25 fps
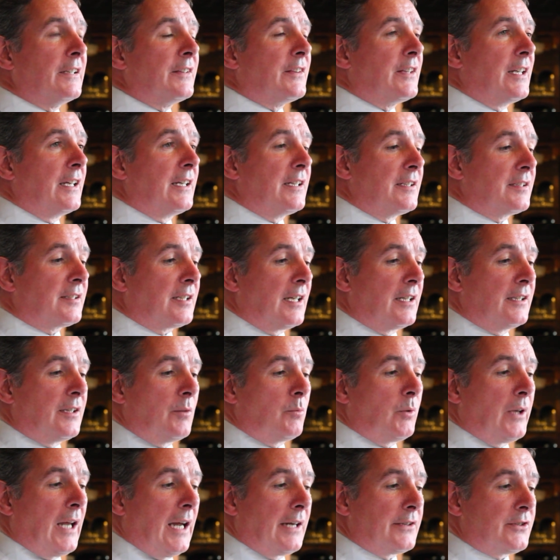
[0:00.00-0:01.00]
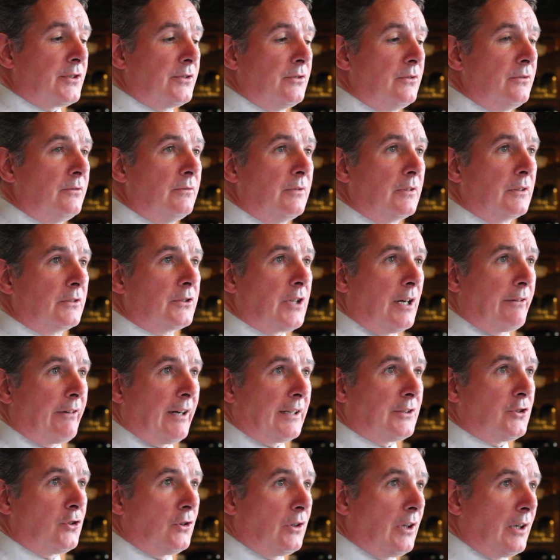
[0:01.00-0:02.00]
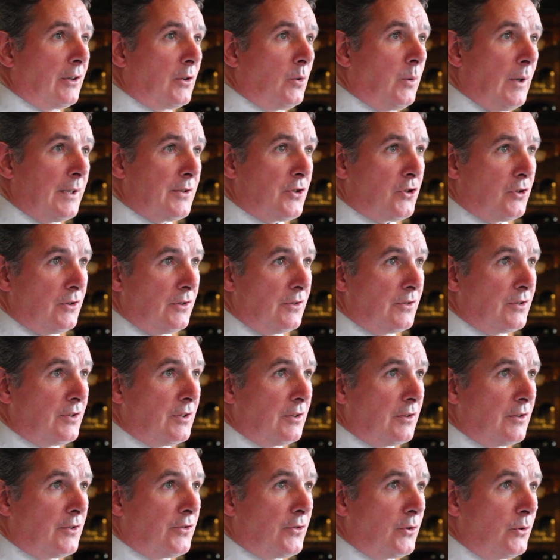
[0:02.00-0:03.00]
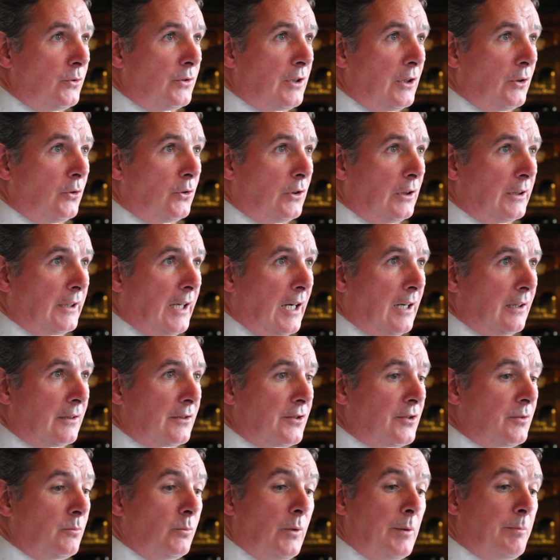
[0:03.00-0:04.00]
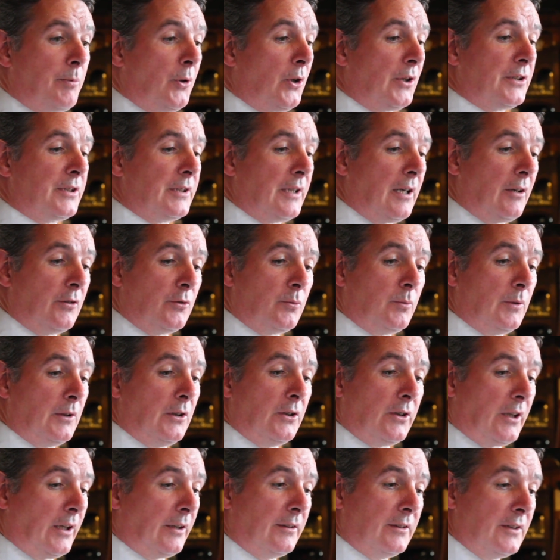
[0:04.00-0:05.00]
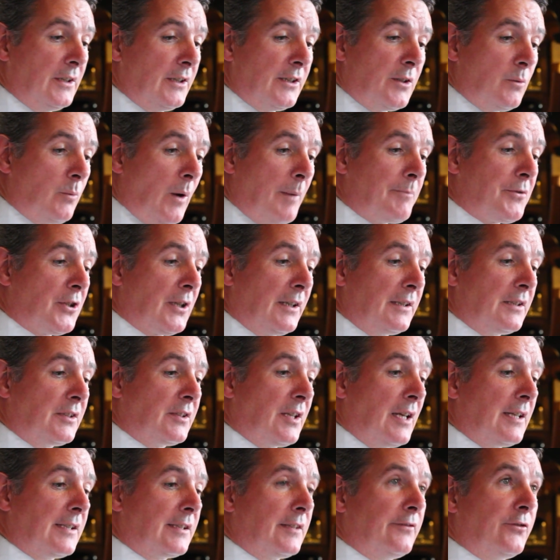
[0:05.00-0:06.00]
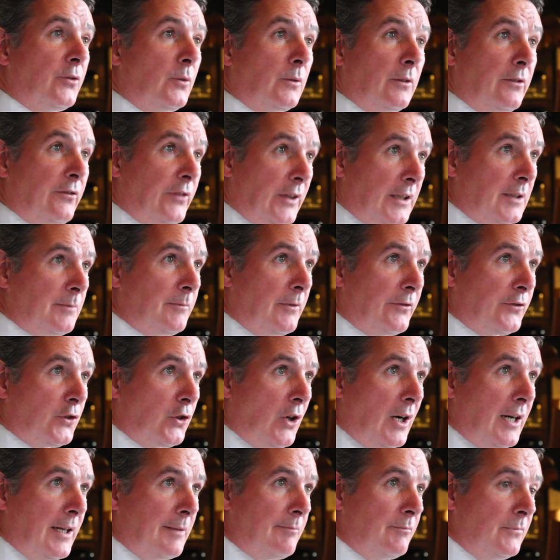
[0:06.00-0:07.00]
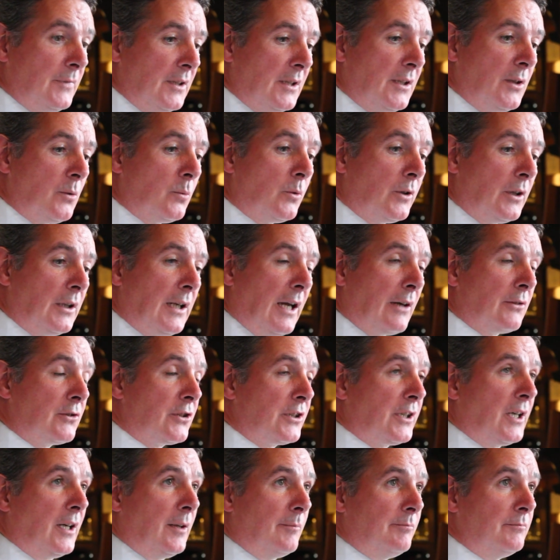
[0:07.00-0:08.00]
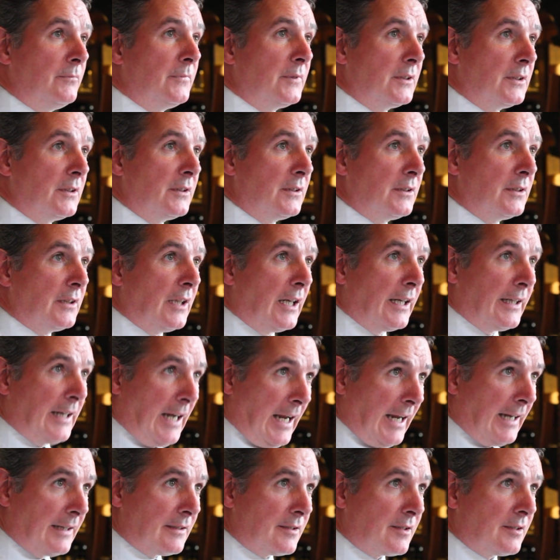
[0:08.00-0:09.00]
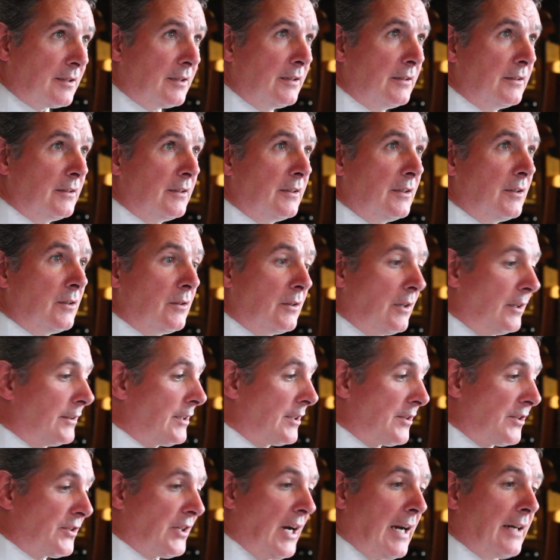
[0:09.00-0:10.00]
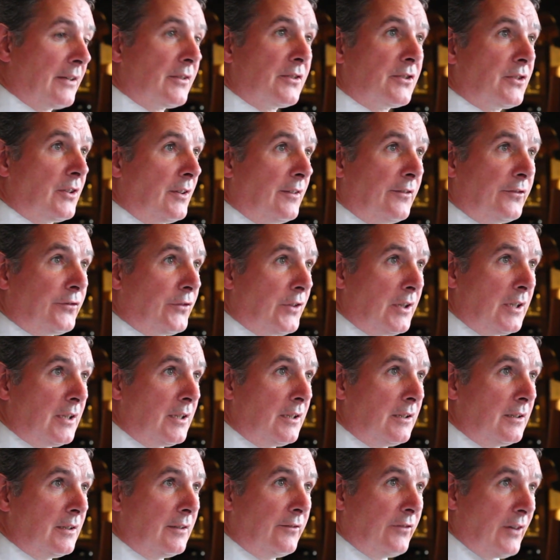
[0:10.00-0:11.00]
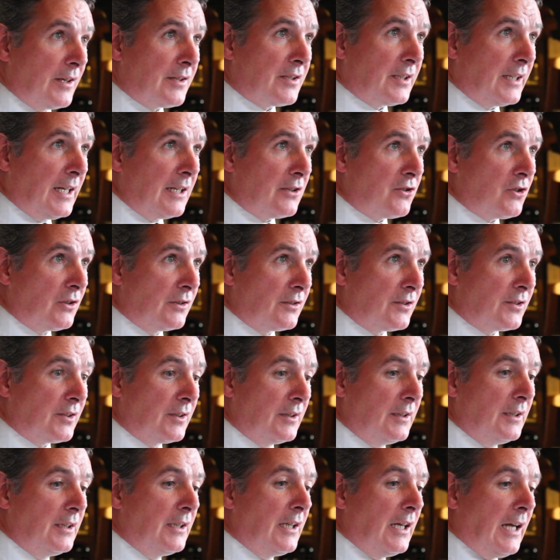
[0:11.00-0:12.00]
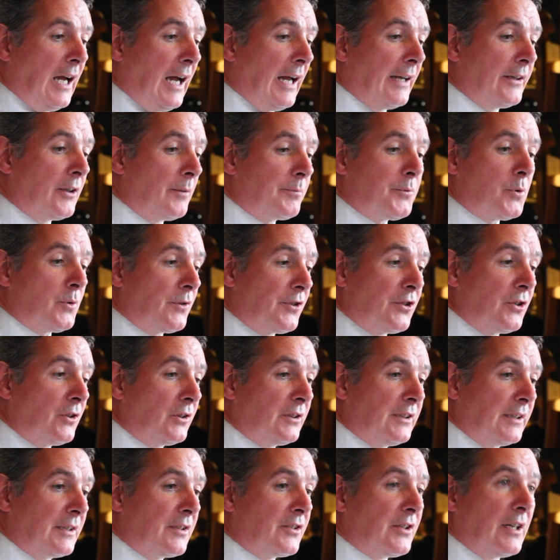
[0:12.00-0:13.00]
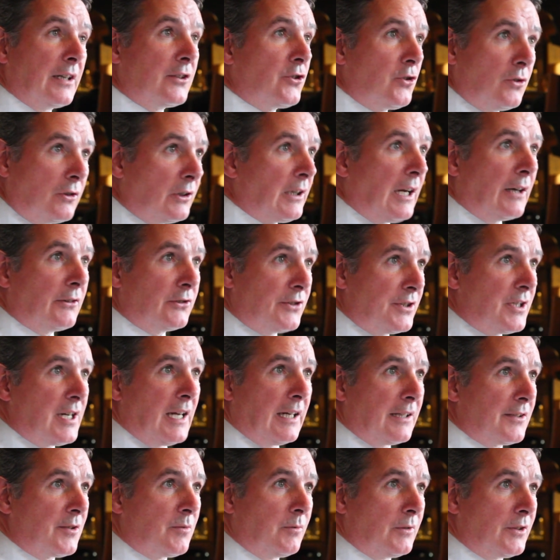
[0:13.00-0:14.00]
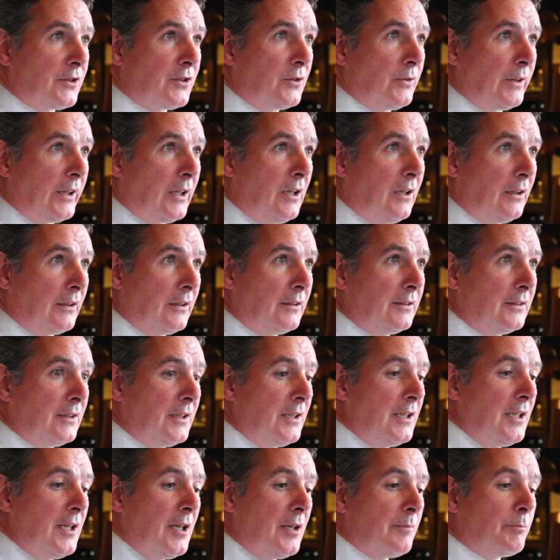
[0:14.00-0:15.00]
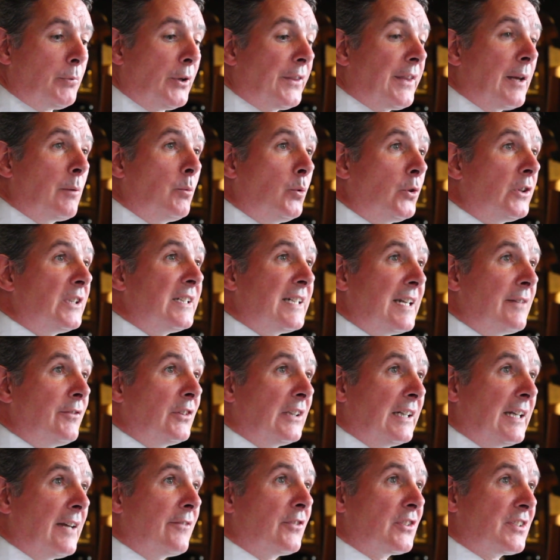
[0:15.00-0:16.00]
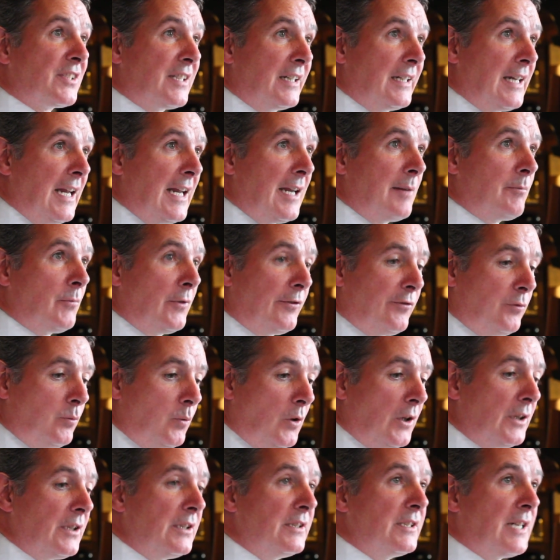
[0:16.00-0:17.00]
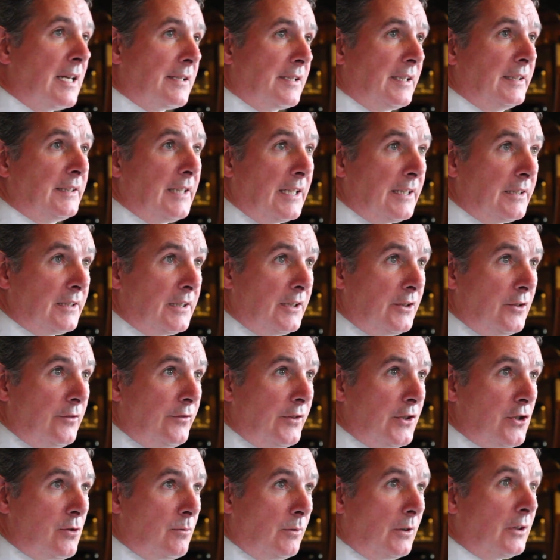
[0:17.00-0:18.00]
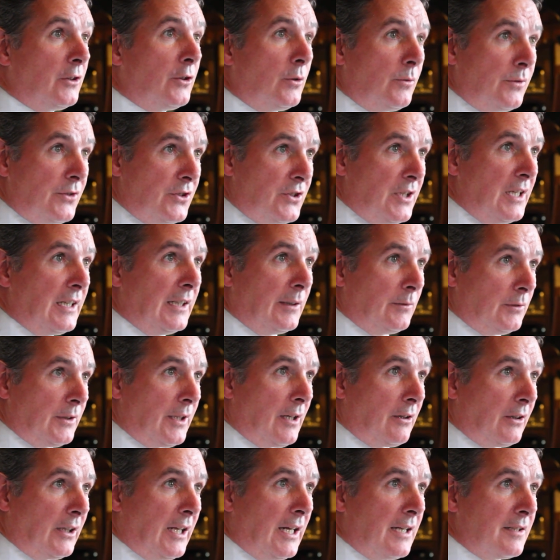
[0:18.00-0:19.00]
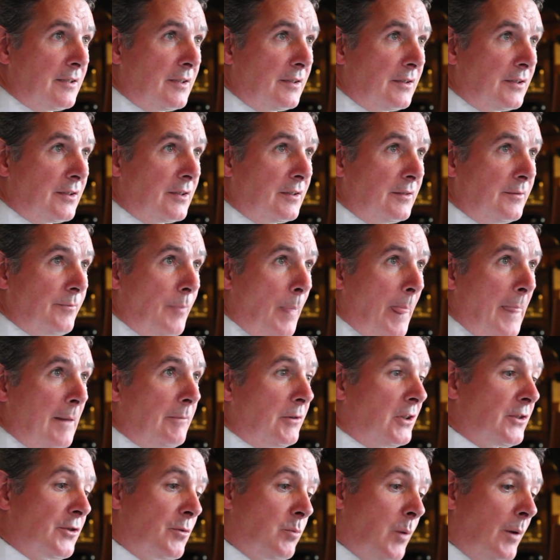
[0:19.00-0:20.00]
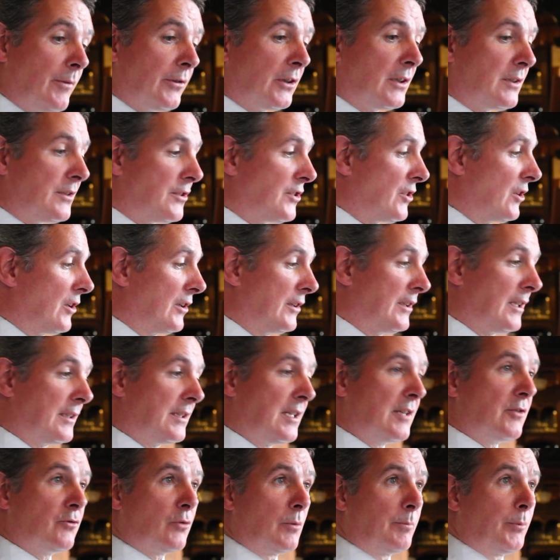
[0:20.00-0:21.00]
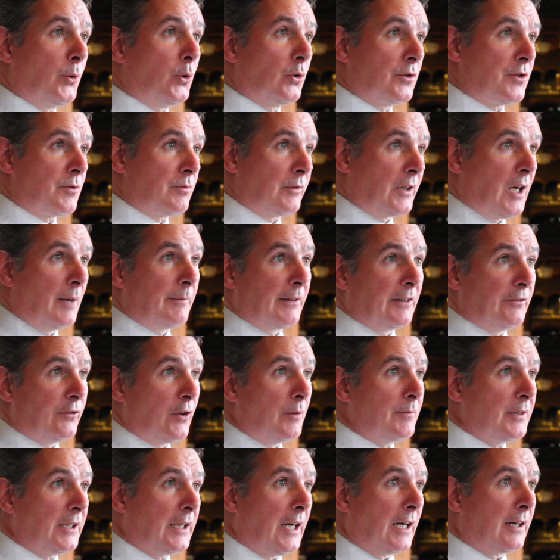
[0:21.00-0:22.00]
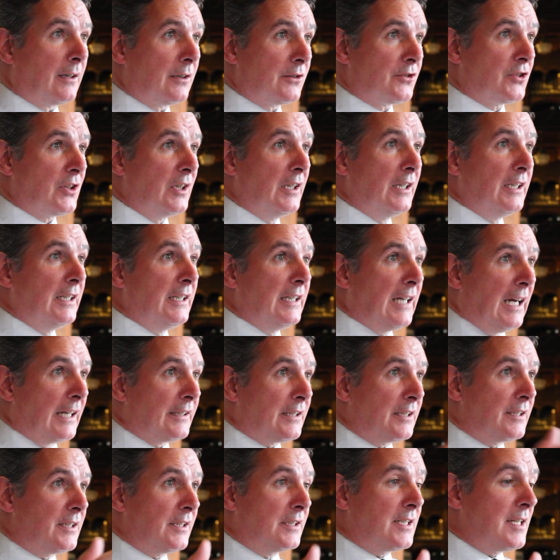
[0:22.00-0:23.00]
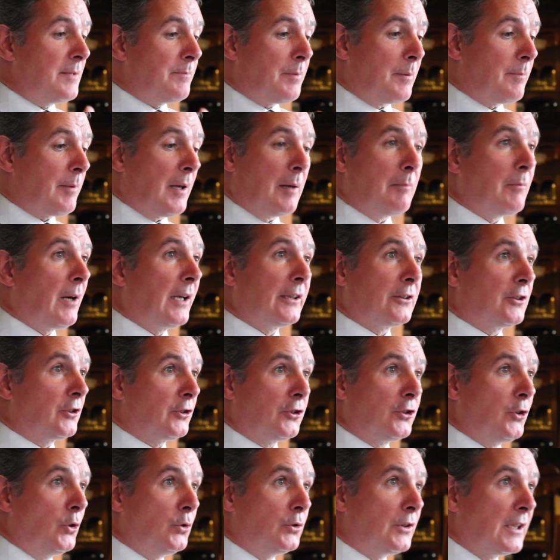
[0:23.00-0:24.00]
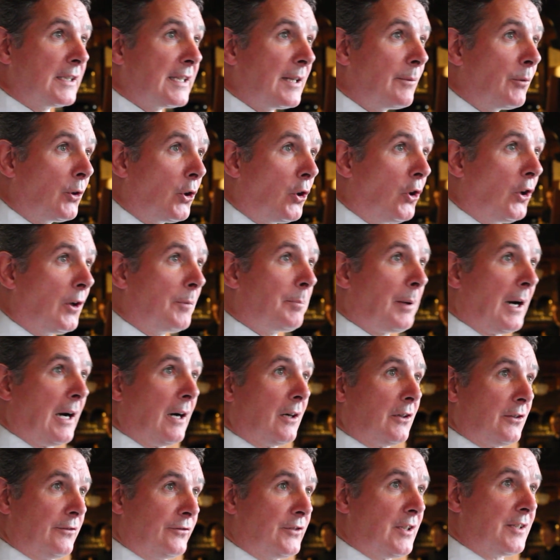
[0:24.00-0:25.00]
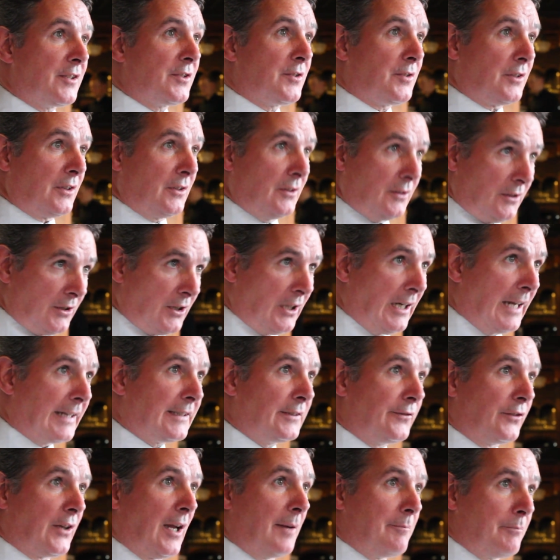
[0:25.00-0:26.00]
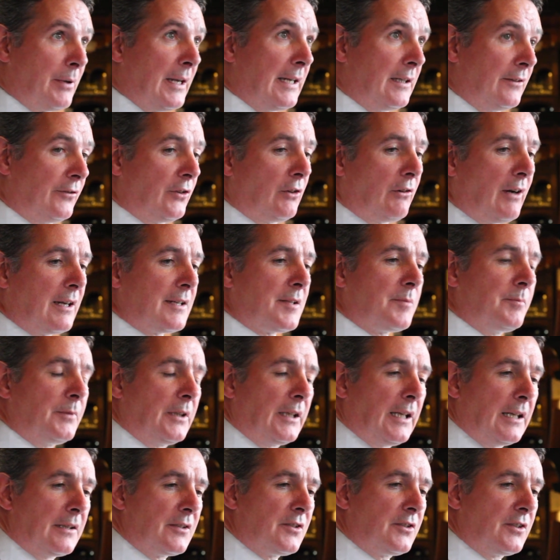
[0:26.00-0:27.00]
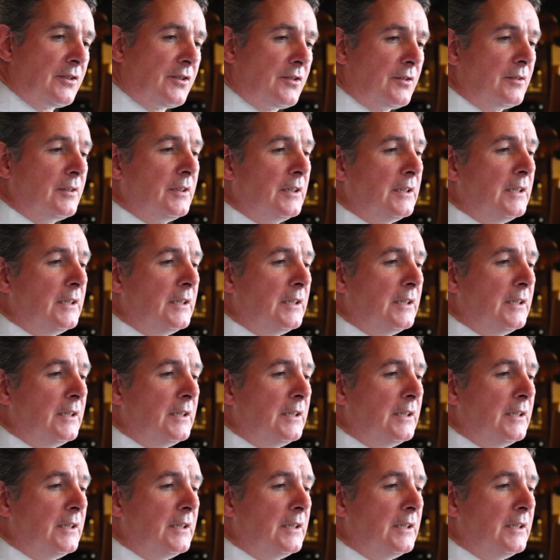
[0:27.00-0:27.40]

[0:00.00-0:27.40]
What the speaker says: They said that we had to direct all our questions through the local guards. We pointed out, well, look, the website says if you were a victim of crime, we're allowed to come and ask the status of the investigations. And up to a certain extent, you're allowed to tell us what's going on. But they wouldn't even give us the name of one designated individual who was dealing with our cases, because we were concerned that these reports were coming from the guards and that the DPP might not know that they were all part of this collective campaign of harassment against us.